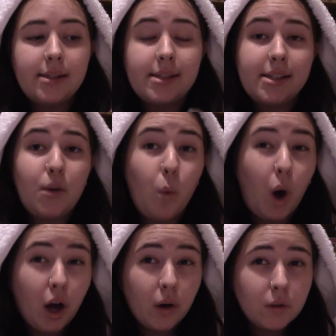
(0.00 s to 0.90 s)
Disney
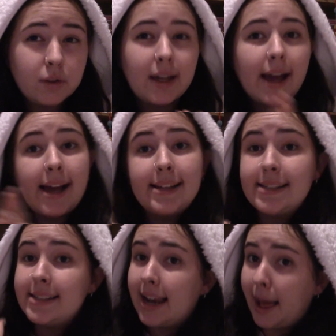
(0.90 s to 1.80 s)
World and
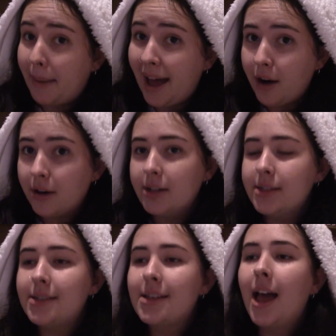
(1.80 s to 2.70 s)
Disneyland
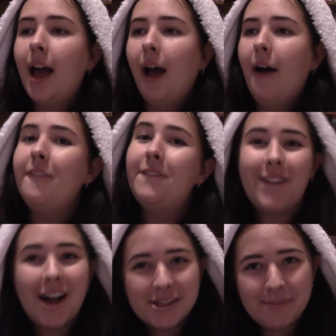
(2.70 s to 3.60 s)
Paris?
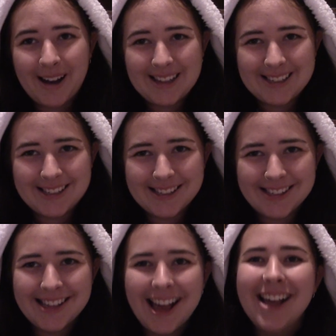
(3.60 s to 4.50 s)
Fast
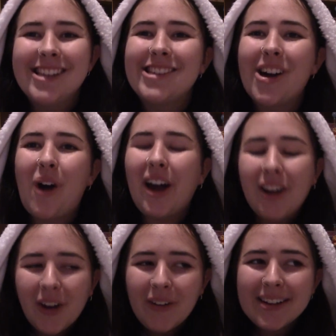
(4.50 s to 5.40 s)
passes. So I
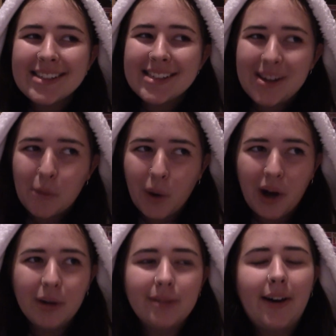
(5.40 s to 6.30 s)
know at Disney
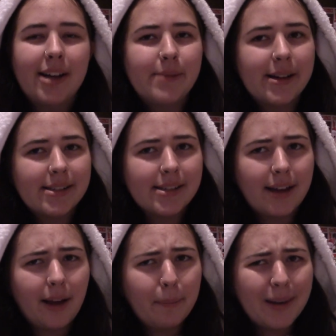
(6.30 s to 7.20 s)
World, fast passes,
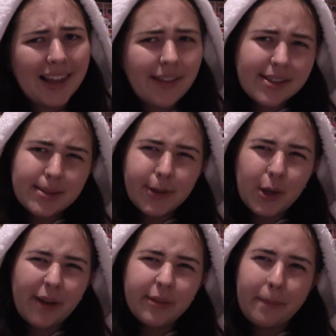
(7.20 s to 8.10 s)
I believe that's something
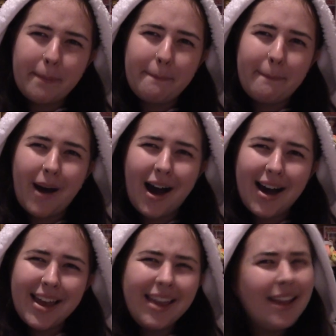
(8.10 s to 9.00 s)
you have to
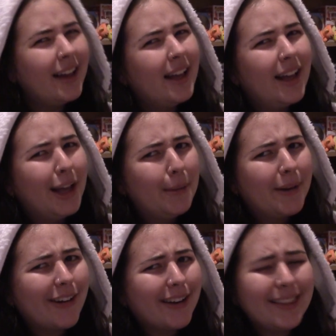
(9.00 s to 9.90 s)
buy.
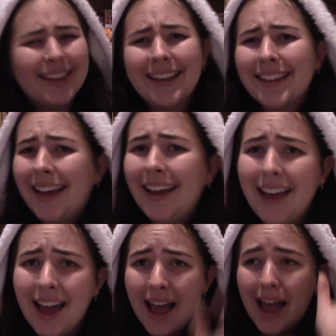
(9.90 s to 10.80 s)
Am I correct in thinking that?
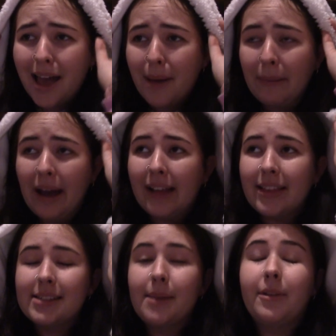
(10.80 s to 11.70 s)
And
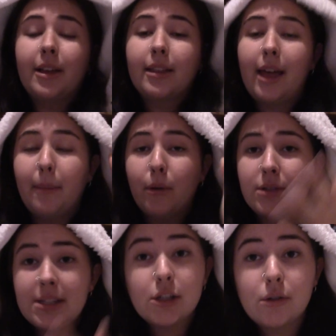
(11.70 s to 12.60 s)
there's something, they're more
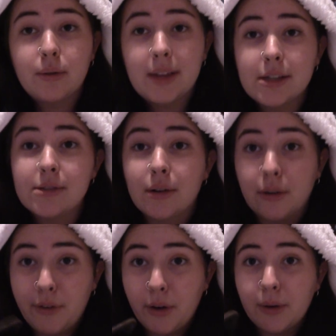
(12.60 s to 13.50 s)
digital things on
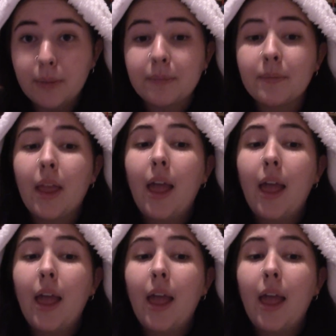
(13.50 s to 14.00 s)
your phone.